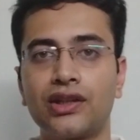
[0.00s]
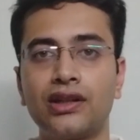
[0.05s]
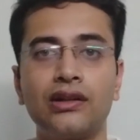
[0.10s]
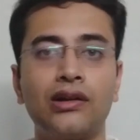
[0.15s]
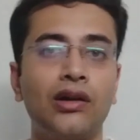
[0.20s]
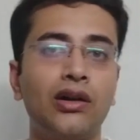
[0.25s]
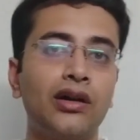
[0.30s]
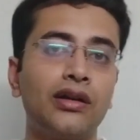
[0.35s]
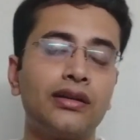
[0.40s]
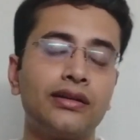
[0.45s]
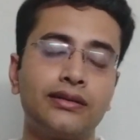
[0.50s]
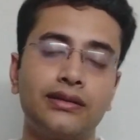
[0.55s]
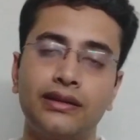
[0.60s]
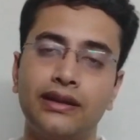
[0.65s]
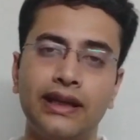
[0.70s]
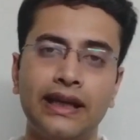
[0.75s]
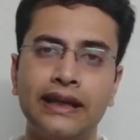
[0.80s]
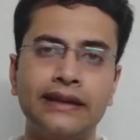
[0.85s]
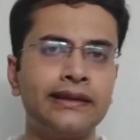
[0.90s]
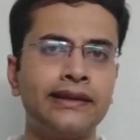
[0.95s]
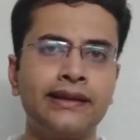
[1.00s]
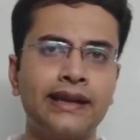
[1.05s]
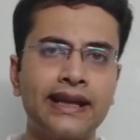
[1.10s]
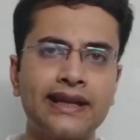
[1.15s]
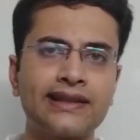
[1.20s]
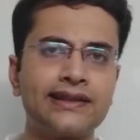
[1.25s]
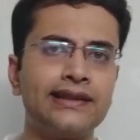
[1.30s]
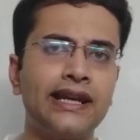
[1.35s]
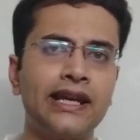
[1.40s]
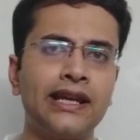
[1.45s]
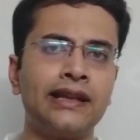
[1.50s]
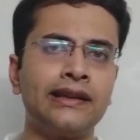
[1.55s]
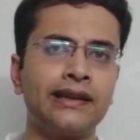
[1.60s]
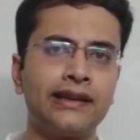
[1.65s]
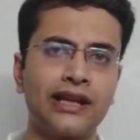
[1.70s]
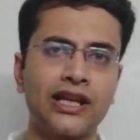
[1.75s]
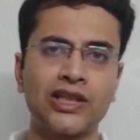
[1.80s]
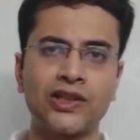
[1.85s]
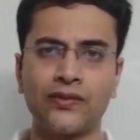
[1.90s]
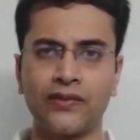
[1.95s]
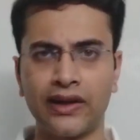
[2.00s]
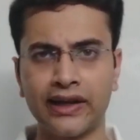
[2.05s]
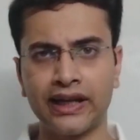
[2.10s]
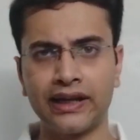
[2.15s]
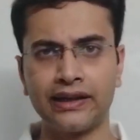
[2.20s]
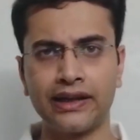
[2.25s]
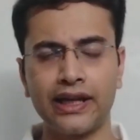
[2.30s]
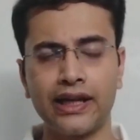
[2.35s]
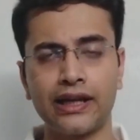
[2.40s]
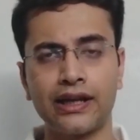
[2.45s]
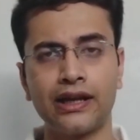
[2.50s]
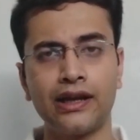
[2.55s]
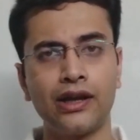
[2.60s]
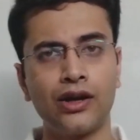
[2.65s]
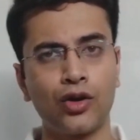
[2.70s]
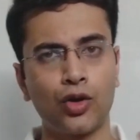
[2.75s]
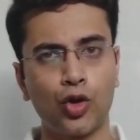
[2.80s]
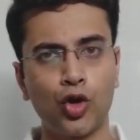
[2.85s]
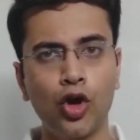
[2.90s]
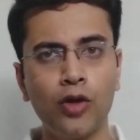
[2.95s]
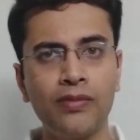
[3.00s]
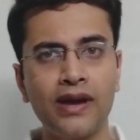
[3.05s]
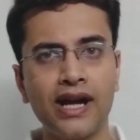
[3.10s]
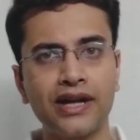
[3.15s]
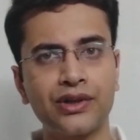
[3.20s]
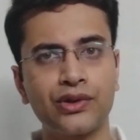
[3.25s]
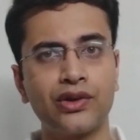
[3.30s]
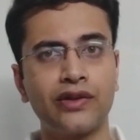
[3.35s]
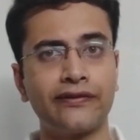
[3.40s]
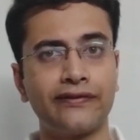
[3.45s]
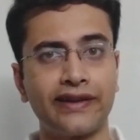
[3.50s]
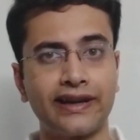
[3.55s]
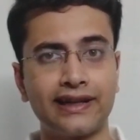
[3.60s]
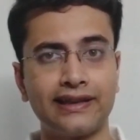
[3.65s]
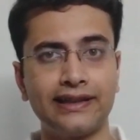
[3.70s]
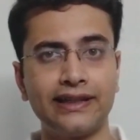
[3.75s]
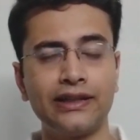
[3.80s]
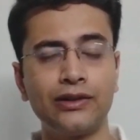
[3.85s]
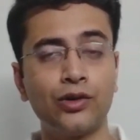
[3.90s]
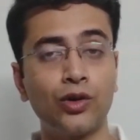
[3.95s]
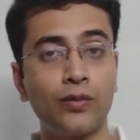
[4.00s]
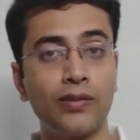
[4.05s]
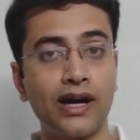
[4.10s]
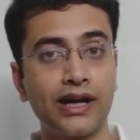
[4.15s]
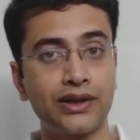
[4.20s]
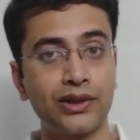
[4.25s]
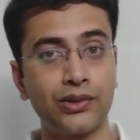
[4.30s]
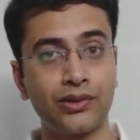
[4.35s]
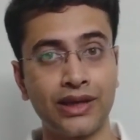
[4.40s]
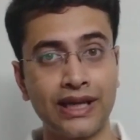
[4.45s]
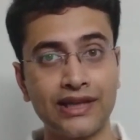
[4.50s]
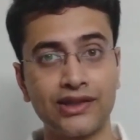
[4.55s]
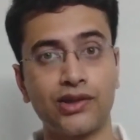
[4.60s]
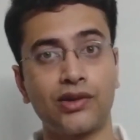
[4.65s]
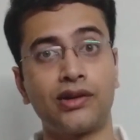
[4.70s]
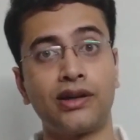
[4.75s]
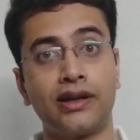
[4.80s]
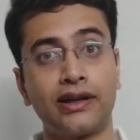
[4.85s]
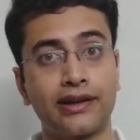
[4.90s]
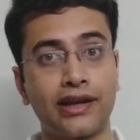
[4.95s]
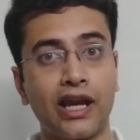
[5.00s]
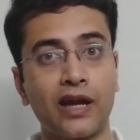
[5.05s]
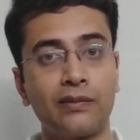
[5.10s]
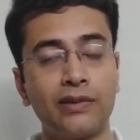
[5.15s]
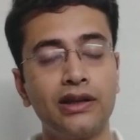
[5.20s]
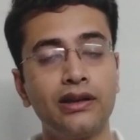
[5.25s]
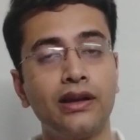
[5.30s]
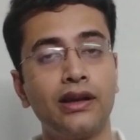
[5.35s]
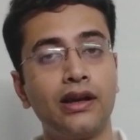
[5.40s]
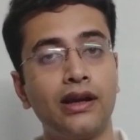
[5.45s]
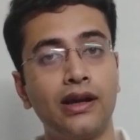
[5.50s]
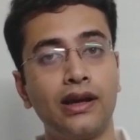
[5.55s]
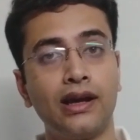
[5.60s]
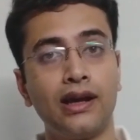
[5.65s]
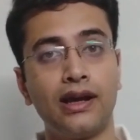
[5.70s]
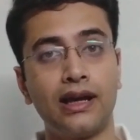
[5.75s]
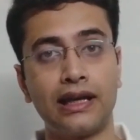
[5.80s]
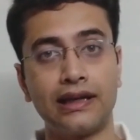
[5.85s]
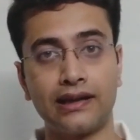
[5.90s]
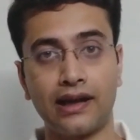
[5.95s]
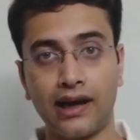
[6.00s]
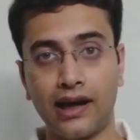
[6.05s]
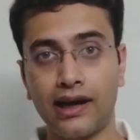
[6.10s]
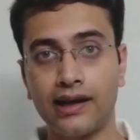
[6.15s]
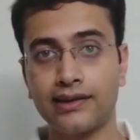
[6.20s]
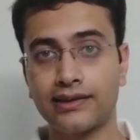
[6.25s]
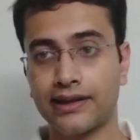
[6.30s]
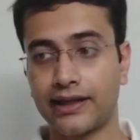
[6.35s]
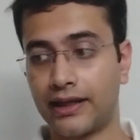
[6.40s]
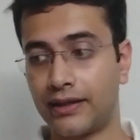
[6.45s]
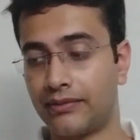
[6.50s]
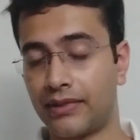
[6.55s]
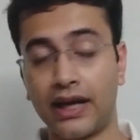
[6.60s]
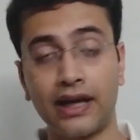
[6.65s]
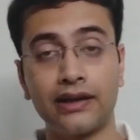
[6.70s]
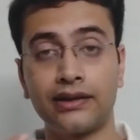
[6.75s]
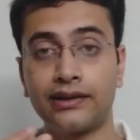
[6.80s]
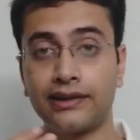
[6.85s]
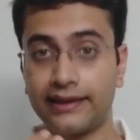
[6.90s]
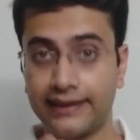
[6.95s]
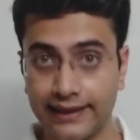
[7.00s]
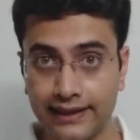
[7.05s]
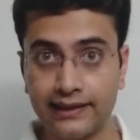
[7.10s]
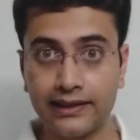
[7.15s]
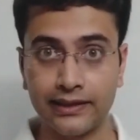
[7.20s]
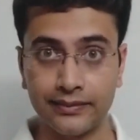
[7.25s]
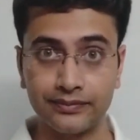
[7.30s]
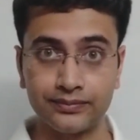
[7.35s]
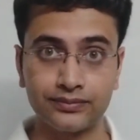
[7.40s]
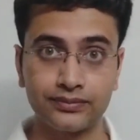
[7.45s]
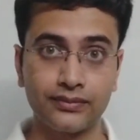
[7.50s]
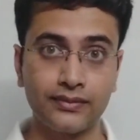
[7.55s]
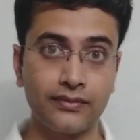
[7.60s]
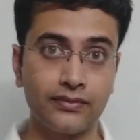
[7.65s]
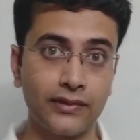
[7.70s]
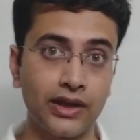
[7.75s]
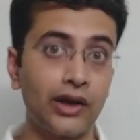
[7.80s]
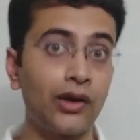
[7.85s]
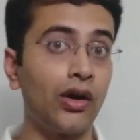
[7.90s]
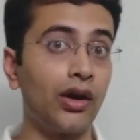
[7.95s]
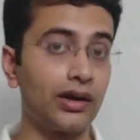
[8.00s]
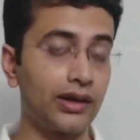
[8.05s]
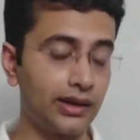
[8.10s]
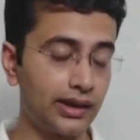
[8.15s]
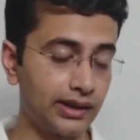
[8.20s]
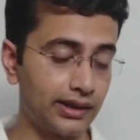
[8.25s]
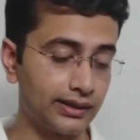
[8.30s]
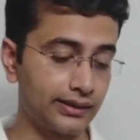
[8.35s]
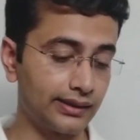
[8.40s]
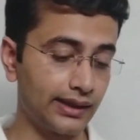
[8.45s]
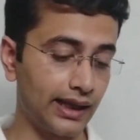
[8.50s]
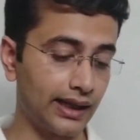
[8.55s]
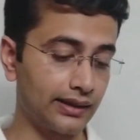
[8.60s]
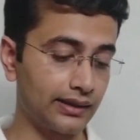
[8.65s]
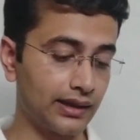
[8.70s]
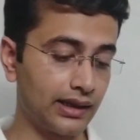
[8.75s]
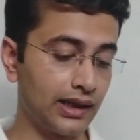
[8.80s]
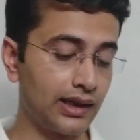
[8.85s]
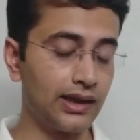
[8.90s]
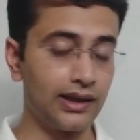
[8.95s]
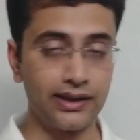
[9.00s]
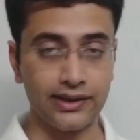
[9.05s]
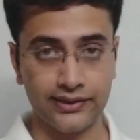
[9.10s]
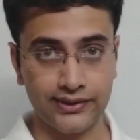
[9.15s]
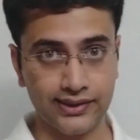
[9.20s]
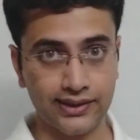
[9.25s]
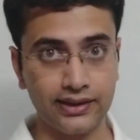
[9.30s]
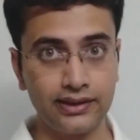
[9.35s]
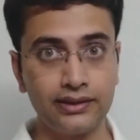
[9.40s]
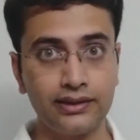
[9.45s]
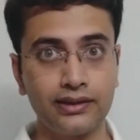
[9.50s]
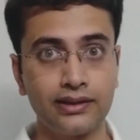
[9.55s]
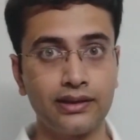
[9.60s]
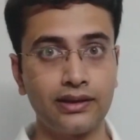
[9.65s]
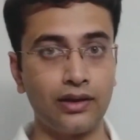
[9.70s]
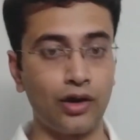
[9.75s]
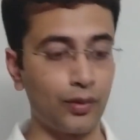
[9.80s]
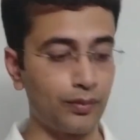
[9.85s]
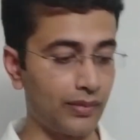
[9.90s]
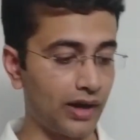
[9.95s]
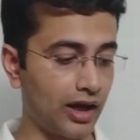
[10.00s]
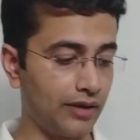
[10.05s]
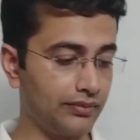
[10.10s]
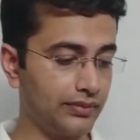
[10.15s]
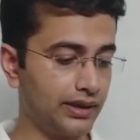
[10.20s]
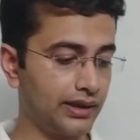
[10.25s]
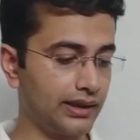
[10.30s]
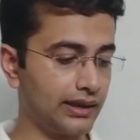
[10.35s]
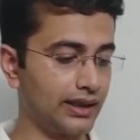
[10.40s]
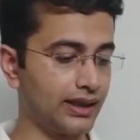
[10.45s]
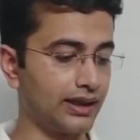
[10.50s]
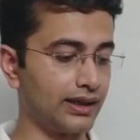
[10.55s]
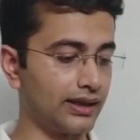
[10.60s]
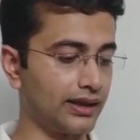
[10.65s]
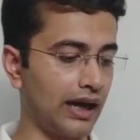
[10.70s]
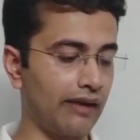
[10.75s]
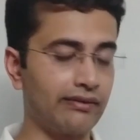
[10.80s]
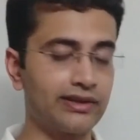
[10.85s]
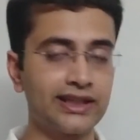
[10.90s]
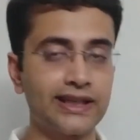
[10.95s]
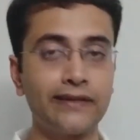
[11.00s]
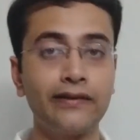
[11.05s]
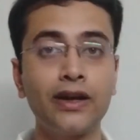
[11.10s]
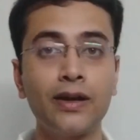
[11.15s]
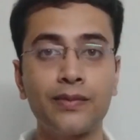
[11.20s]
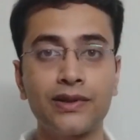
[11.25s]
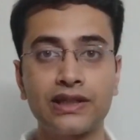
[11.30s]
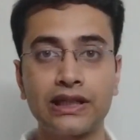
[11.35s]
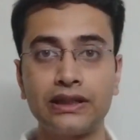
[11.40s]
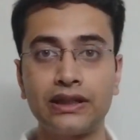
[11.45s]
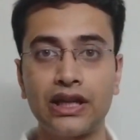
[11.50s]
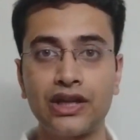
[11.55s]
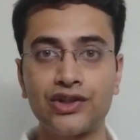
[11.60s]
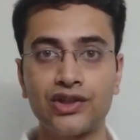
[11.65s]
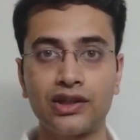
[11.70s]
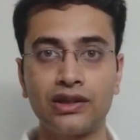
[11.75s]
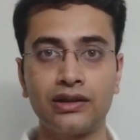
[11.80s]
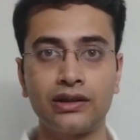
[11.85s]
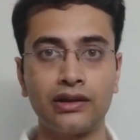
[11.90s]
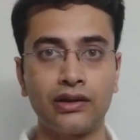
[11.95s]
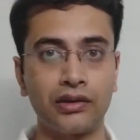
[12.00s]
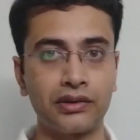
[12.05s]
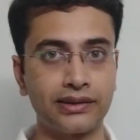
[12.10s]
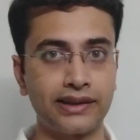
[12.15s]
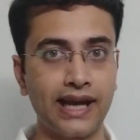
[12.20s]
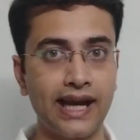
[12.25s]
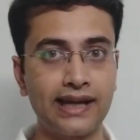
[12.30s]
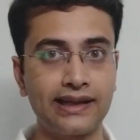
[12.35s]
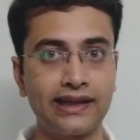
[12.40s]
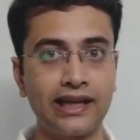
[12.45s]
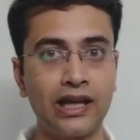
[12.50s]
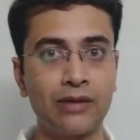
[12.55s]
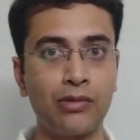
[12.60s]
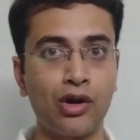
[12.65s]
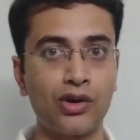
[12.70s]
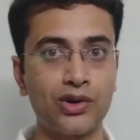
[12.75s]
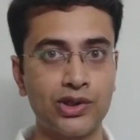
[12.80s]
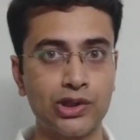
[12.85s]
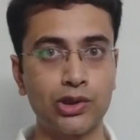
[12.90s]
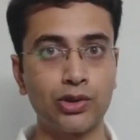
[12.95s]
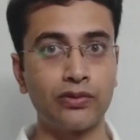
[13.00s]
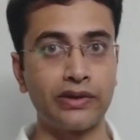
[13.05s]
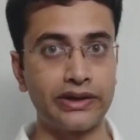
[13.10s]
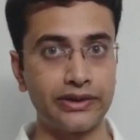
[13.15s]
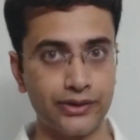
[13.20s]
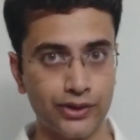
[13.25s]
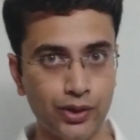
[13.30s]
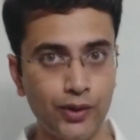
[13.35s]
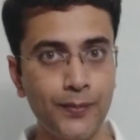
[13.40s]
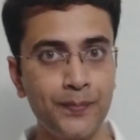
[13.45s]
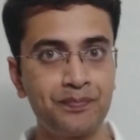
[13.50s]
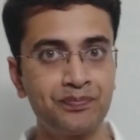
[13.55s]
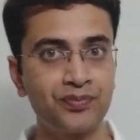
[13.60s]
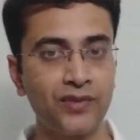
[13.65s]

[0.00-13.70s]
lecture or in the next day, in the next working day, go back to your faculty, go back to his or her cabin and ask him and tell him or her that, sir or ma'am, I was giving a presentation on that day about so and so,